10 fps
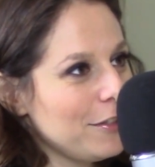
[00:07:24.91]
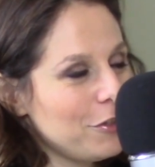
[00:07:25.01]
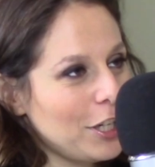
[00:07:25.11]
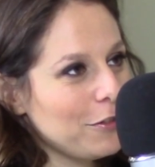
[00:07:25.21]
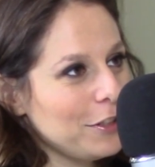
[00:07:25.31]
You
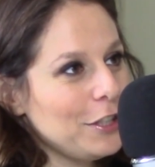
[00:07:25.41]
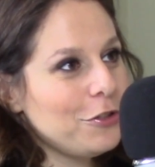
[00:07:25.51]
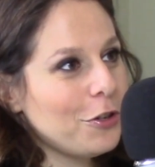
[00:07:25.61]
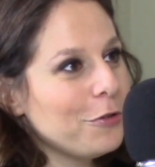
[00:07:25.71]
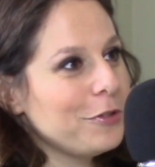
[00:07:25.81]
generally
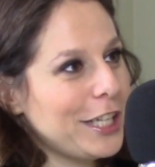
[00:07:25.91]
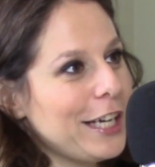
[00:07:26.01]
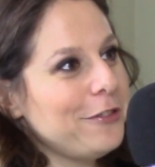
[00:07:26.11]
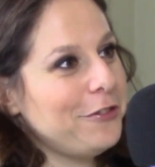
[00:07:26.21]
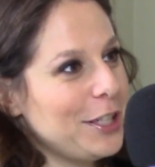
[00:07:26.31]
don't
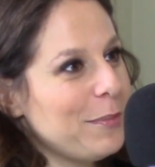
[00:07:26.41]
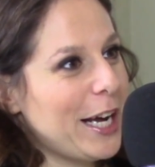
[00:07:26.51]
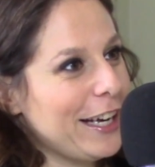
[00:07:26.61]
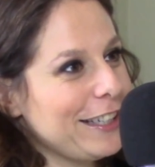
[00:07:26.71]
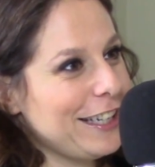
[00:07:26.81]
get
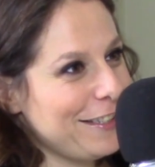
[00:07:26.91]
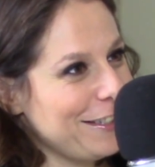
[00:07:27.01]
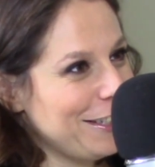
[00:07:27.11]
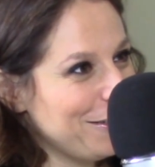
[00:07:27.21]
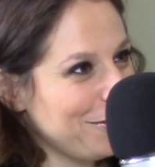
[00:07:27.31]
feedback as an
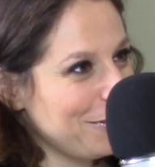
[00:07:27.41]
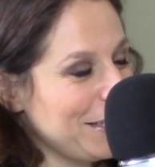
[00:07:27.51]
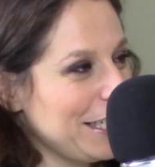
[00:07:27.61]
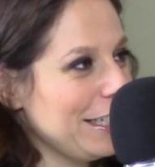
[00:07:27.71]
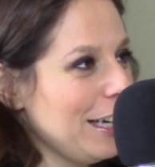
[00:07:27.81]

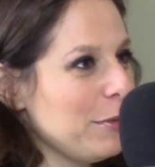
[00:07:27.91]
interviewee.